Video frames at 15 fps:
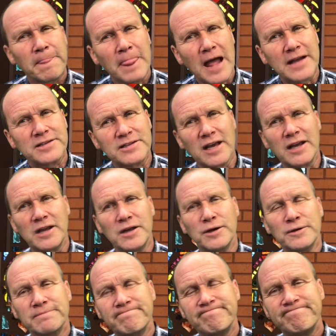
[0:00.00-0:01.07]
I say to
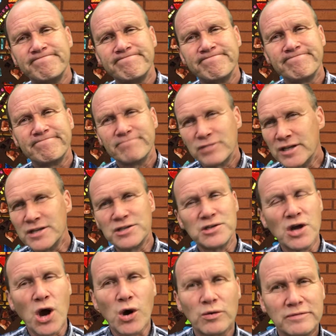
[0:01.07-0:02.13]
you, please
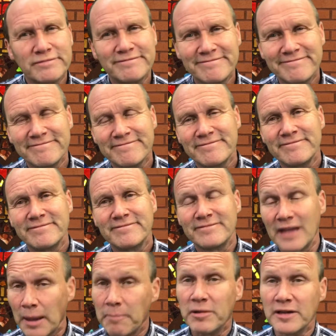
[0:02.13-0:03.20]
know
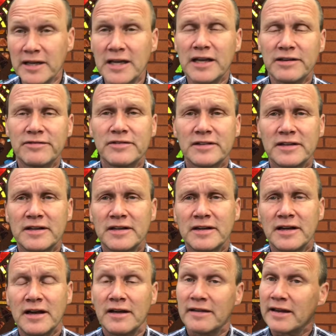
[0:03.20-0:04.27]
and believe
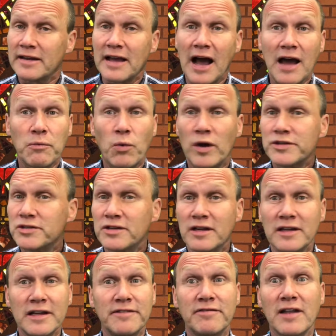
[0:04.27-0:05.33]
that God wants you to
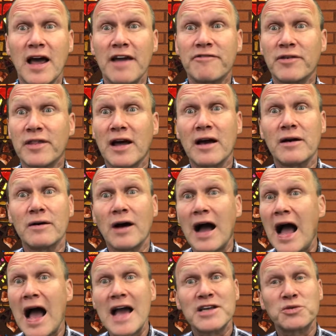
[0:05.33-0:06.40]
live life with
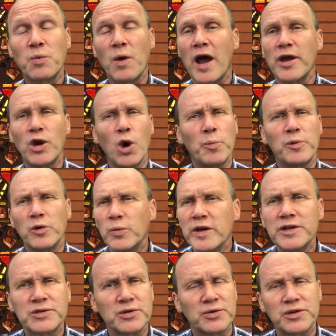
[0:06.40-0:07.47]
eyes wide open. We
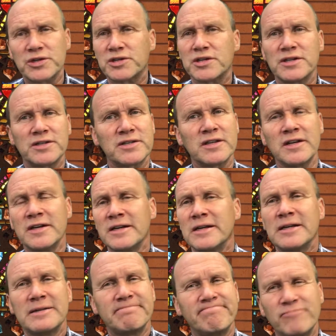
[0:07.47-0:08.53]
as Christians
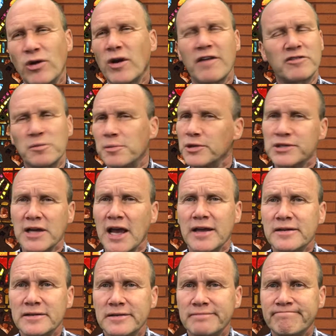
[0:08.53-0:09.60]
don't have to pretend.